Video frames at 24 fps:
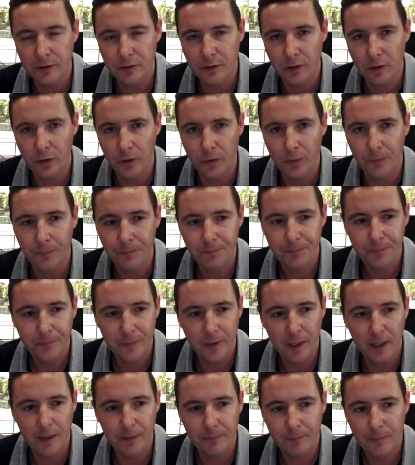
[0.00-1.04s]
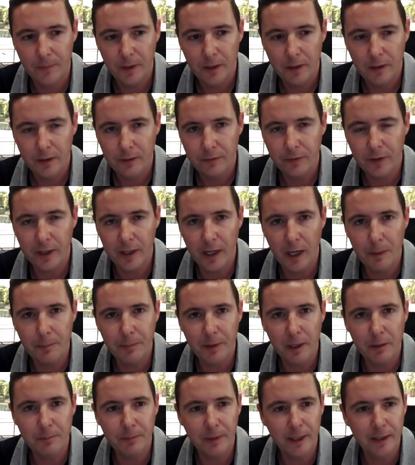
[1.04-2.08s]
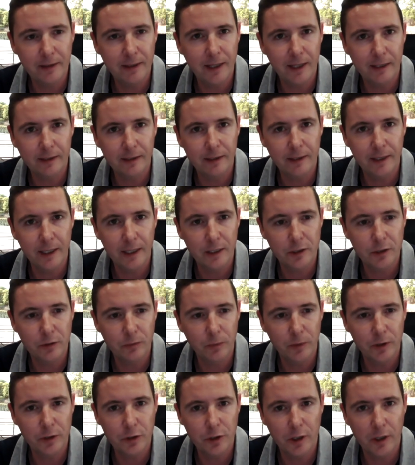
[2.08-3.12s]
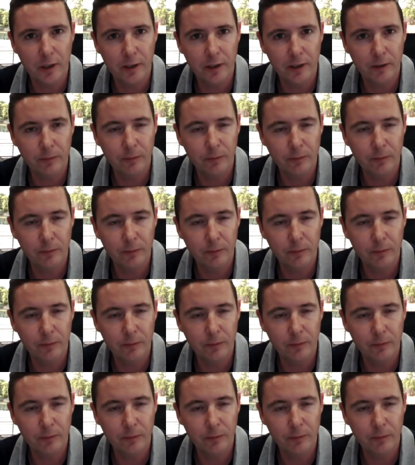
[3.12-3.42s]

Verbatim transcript: So yeah, very happy I made that connection with Johnny,